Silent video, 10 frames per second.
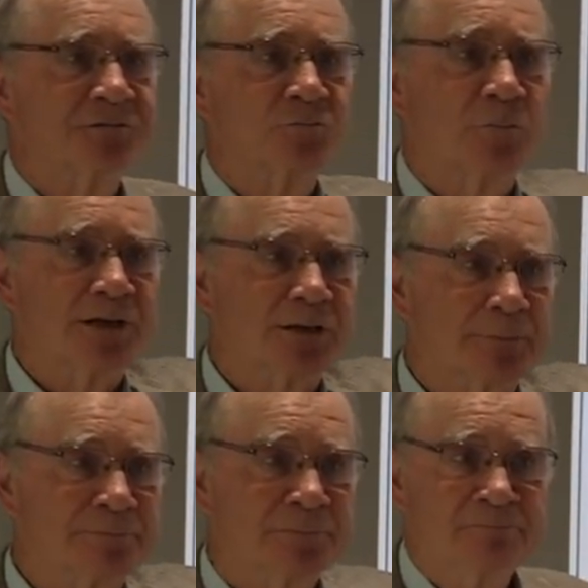its way
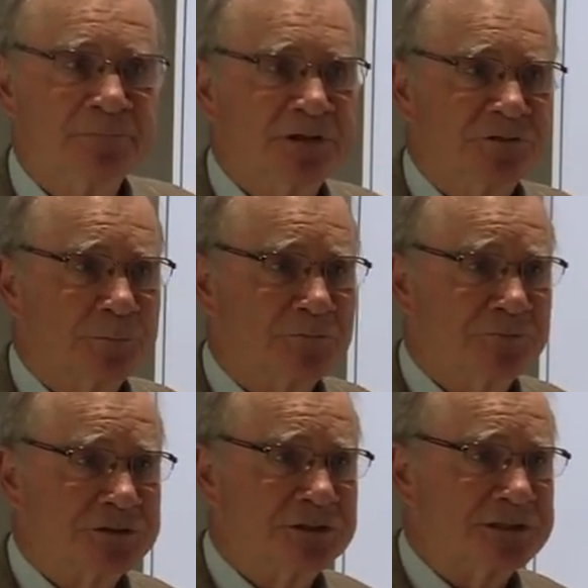up to
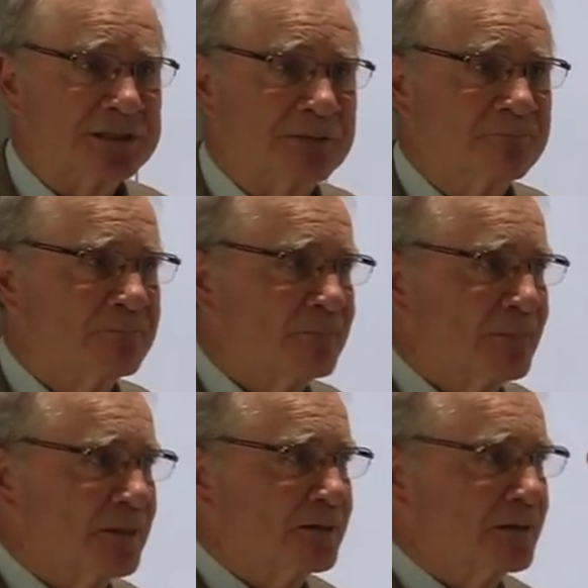proficiency.
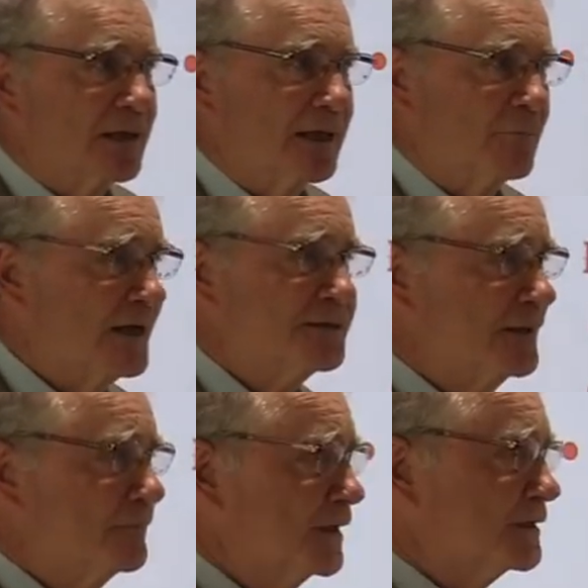And when I
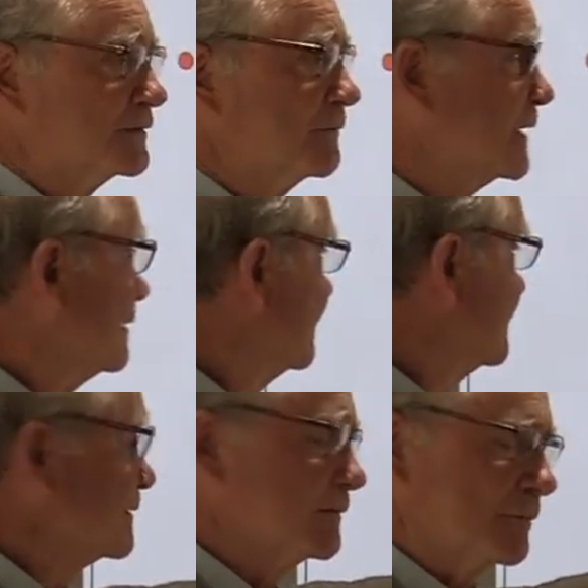say millions,
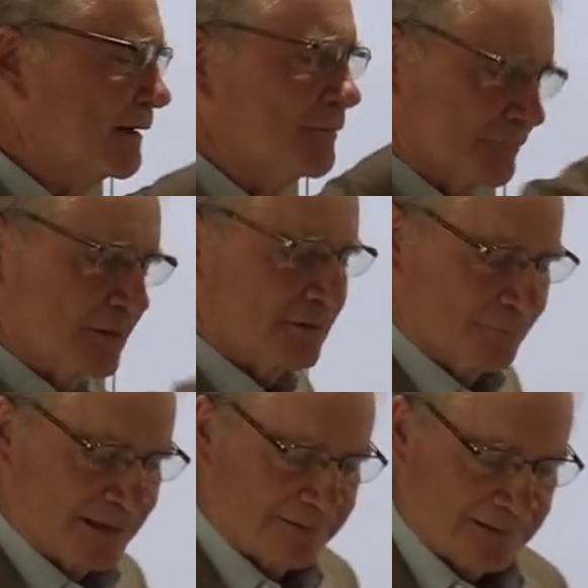eh, I'll
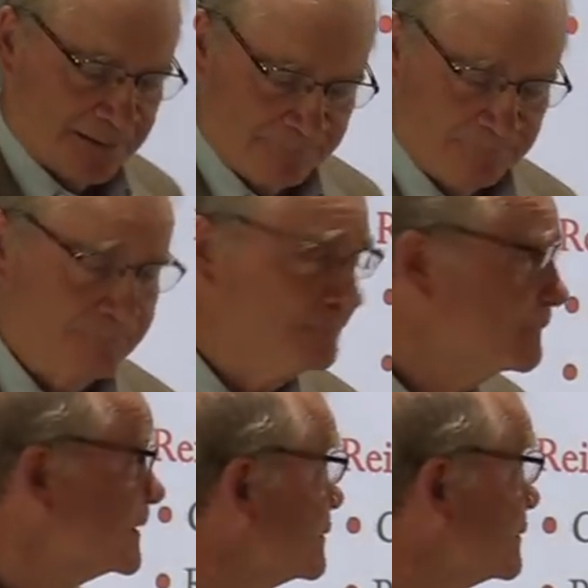come back to that.